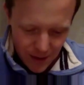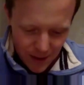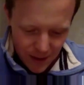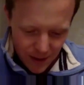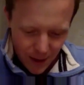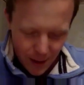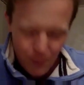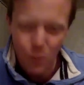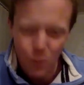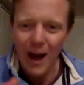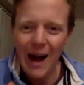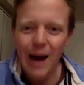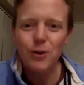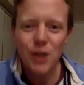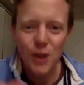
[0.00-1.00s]
well,
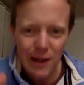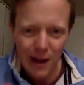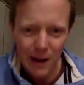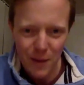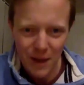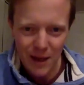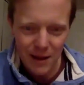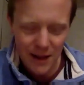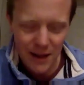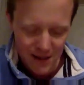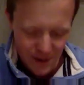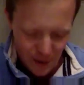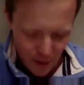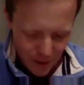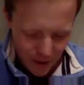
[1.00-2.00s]
how do you climb the hill? That's
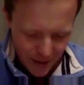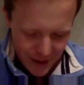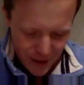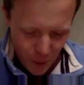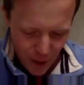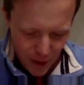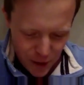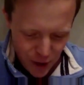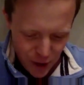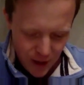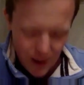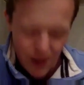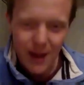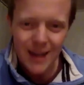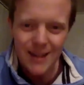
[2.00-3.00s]
the question.
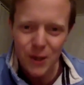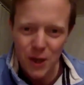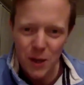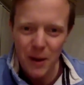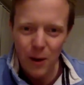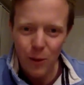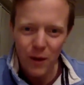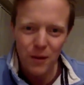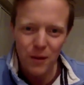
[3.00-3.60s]
It's not about whether